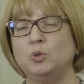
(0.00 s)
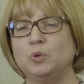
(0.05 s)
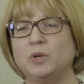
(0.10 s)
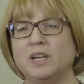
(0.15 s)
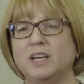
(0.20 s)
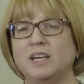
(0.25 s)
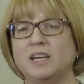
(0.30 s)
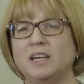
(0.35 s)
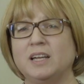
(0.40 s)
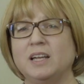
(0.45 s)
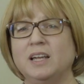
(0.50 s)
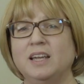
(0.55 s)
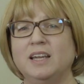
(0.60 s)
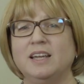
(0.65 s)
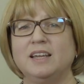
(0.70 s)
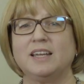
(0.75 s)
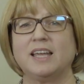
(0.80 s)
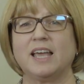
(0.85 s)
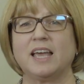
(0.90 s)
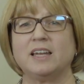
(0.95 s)
the UK,
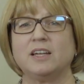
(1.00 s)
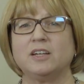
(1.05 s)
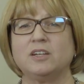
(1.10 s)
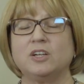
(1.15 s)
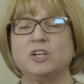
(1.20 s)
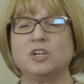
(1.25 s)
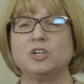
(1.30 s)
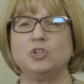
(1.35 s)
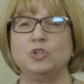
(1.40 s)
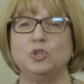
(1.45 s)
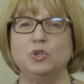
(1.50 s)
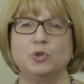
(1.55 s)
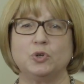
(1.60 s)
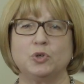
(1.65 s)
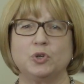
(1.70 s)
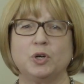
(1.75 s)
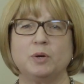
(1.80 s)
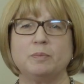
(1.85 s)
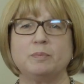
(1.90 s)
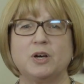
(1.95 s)
Canada,
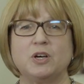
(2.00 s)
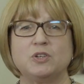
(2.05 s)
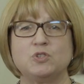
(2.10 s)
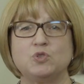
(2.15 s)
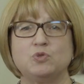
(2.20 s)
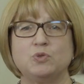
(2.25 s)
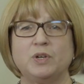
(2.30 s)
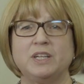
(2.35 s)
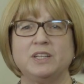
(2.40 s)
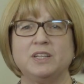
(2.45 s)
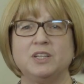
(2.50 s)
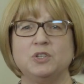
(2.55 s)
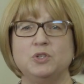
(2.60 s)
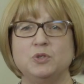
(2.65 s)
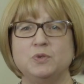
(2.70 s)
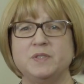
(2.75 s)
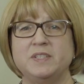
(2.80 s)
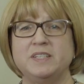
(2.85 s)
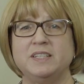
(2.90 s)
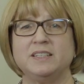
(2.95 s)
Europe, Australia,
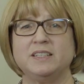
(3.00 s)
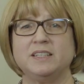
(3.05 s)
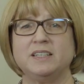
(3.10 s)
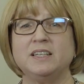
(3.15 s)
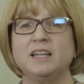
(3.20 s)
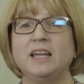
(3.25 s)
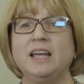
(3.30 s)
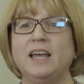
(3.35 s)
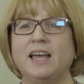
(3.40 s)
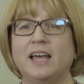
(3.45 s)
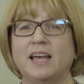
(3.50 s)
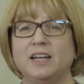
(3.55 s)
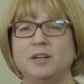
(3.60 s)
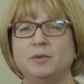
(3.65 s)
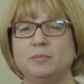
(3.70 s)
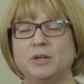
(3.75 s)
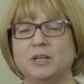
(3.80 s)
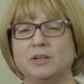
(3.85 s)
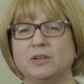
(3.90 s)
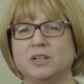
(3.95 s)
New Zealand, and
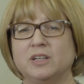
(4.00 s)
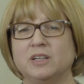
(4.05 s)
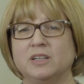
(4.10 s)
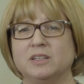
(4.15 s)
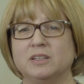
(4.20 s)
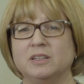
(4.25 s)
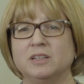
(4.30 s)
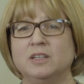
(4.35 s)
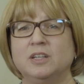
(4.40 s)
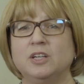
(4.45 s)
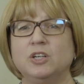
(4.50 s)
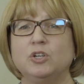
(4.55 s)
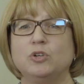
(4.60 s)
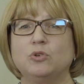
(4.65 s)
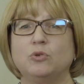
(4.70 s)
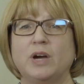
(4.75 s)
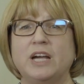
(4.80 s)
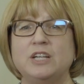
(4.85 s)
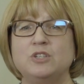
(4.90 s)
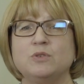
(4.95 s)
America.
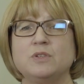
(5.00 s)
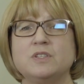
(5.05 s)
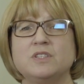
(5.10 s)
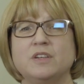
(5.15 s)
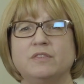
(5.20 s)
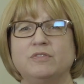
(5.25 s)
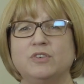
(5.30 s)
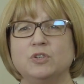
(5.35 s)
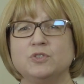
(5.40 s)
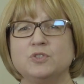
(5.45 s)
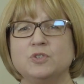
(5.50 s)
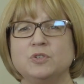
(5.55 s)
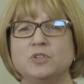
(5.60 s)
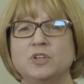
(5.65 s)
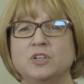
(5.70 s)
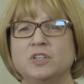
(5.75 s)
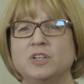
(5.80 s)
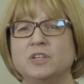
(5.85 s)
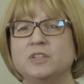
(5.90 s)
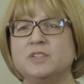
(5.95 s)
Graduates have also
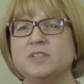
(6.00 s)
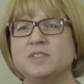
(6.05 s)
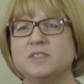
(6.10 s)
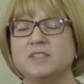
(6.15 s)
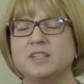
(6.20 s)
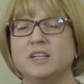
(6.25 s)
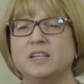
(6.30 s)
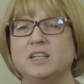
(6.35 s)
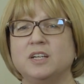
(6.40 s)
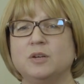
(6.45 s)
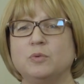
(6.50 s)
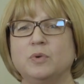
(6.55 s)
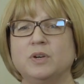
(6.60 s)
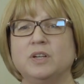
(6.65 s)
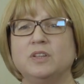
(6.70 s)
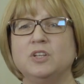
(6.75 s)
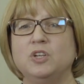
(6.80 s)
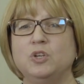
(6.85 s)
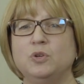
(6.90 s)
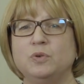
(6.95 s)
gone on to study at
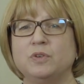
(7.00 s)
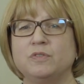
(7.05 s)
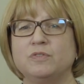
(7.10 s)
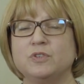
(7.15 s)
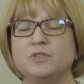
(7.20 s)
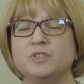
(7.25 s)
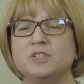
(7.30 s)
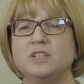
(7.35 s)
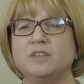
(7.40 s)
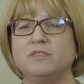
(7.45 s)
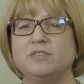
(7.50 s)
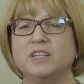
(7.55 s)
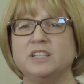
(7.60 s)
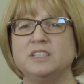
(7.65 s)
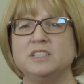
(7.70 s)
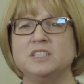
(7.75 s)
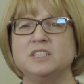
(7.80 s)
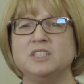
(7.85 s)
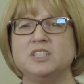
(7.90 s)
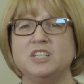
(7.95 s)
one of the University of
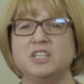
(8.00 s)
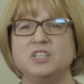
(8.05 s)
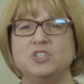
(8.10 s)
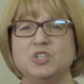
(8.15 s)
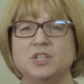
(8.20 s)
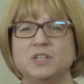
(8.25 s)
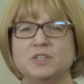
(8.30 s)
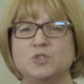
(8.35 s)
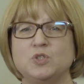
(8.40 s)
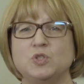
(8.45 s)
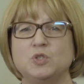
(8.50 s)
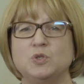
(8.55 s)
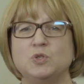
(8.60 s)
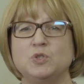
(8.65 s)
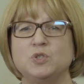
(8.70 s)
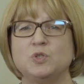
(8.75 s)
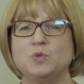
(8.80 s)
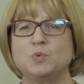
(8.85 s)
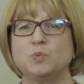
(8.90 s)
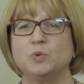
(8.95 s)
London teaching
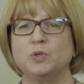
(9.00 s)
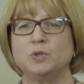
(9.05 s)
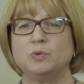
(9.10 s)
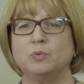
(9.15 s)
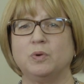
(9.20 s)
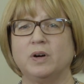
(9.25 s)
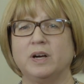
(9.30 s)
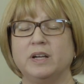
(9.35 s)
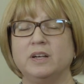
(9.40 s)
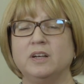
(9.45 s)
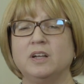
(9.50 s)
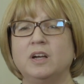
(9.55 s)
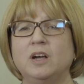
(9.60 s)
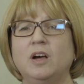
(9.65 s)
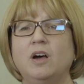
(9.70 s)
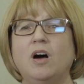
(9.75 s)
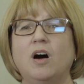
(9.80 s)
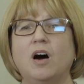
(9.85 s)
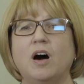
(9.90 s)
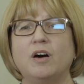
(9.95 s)
institutions worldwide,
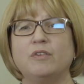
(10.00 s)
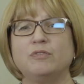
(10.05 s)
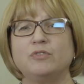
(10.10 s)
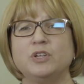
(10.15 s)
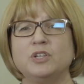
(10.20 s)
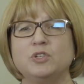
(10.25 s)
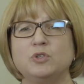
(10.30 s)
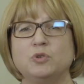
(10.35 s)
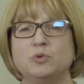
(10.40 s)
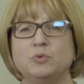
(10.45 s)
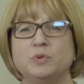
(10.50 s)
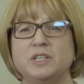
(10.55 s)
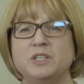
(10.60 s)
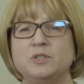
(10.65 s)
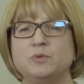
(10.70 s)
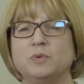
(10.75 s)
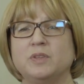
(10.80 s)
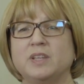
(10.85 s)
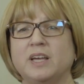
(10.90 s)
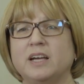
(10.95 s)
offering
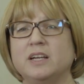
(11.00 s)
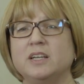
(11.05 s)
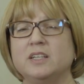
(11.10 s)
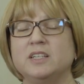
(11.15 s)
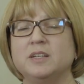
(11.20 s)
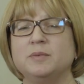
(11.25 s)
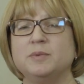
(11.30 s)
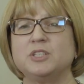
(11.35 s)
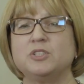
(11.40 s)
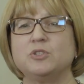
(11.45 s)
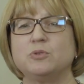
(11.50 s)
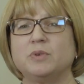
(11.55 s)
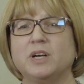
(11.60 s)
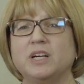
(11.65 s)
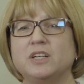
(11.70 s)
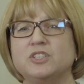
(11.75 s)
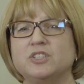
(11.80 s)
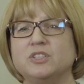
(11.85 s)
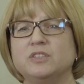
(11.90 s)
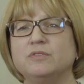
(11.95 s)
degrees with academic
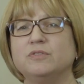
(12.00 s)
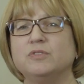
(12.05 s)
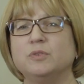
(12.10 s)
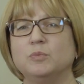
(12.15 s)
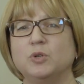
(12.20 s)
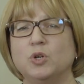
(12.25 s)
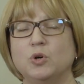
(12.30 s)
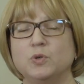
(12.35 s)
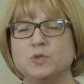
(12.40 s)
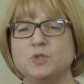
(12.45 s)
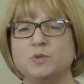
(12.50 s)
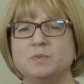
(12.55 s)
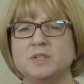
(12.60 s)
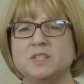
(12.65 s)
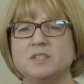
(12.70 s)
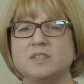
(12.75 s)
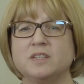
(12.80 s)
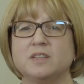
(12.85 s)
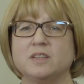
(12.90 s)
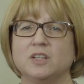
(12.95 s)
direction from
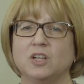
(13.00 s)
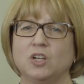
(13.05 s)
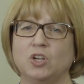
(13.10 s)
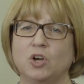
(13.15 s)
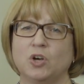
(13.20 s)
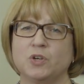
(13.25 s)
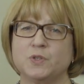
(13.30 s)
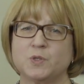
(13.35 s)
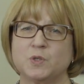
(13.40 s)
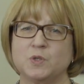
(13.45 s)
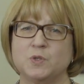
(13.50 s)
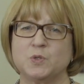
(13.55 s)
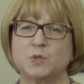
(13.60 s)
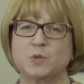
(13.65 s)
Goldsmiths, the Laws